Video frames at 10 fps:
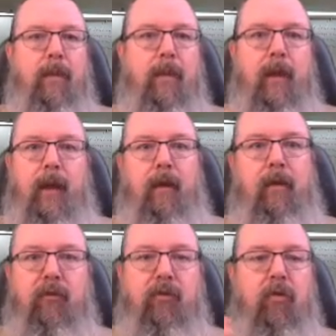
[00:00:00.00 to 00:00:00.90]
then
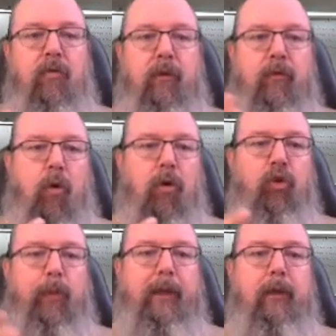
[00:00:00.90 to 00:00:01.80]
the student, of course,
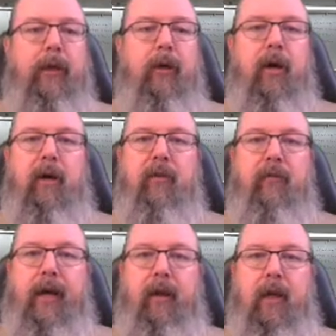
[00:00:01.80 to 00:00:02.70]
will be cleared of the
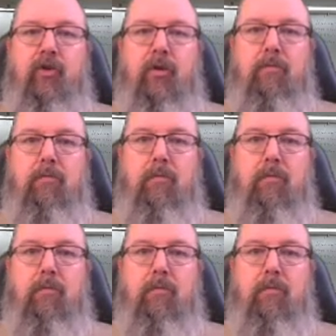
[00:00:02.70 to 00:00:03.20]
violation.